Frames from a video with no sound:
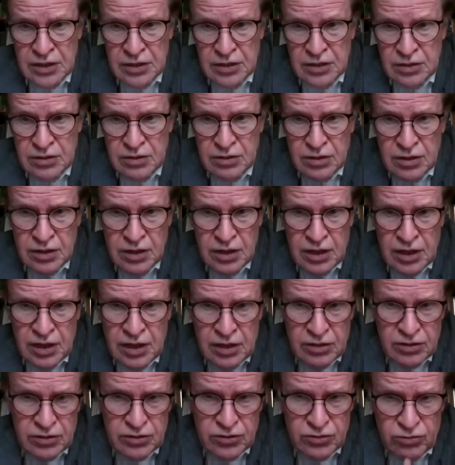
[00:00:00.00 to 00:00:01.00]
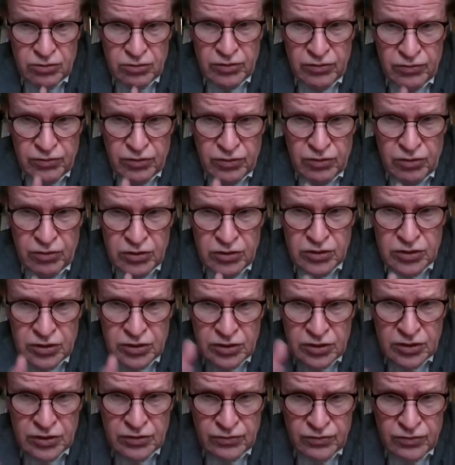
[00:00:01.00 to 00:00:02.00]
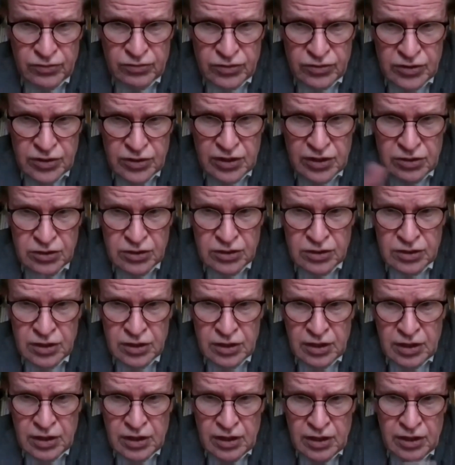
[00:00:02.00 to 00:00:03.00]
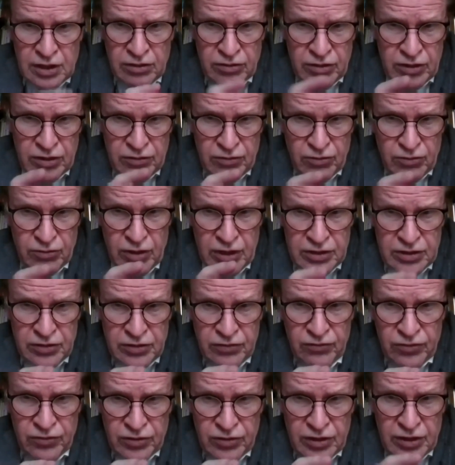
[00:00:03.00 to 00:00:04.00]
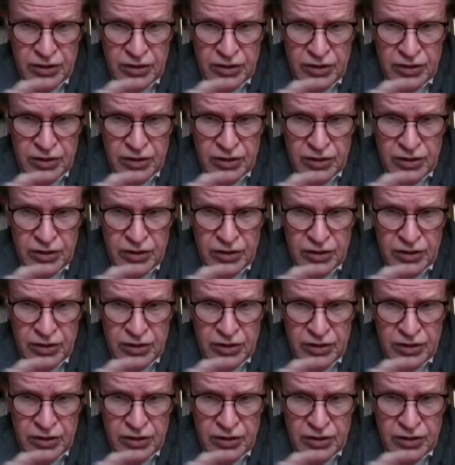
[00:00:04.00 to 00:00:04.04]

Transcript: And the story of the origins of the recession are really quite different.